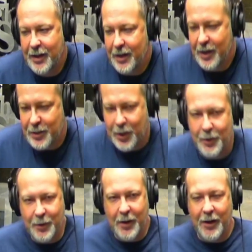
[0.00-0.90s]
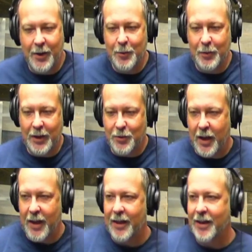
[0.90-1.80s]
So let's
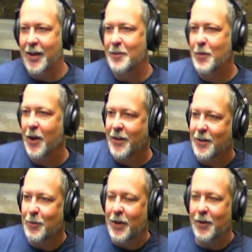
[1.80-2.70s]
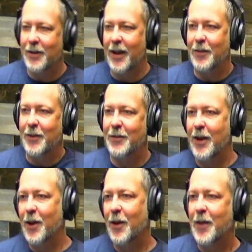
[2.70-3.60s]
try that again, Marcus. Now that you've
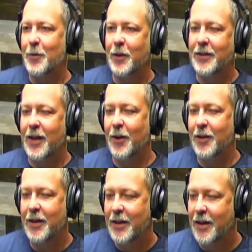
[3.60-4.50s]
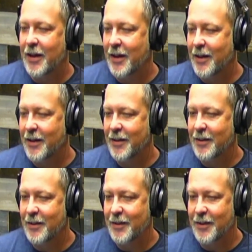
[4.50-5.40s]
got all that worked out,
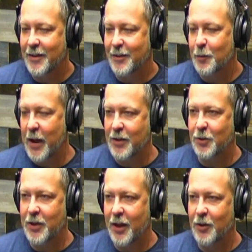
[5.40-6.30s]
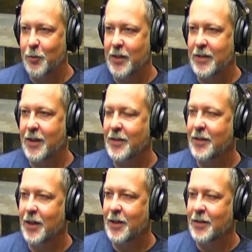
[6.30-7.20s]
so Pastor Daniel's with us. Get
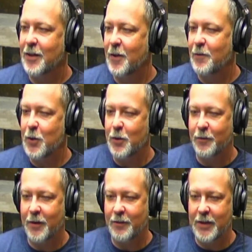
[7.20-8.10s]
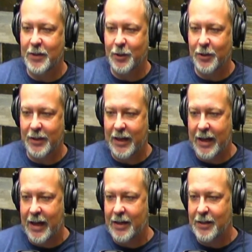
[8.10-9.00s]
us a view of this good-looking
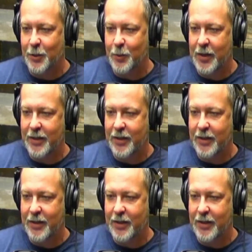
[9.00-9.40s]
guy, so we can.